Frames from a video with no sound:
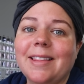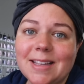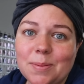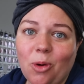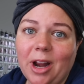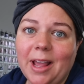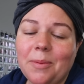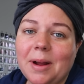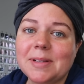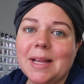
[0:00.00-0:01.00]
this morning
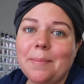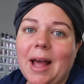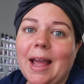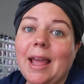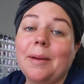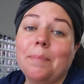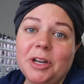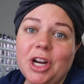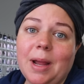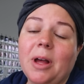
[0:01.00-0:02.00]
when I was in my
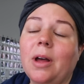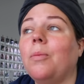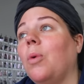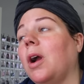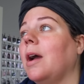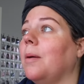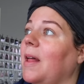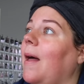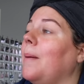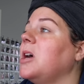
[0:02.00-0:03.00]
pajama working on
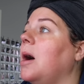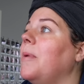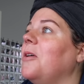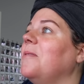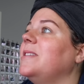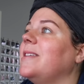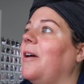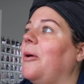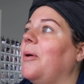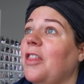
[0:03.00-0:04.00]
my laptop mode.
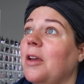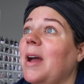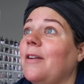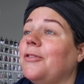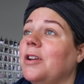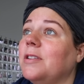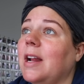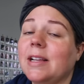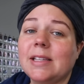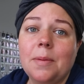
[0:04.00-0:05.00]
So I think my afternoon
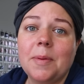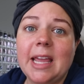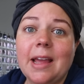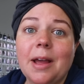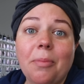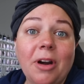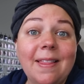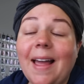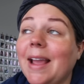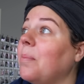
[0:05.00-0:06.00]
today is gonna be pretty
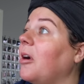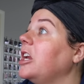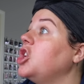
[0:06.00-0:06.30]
light, pretty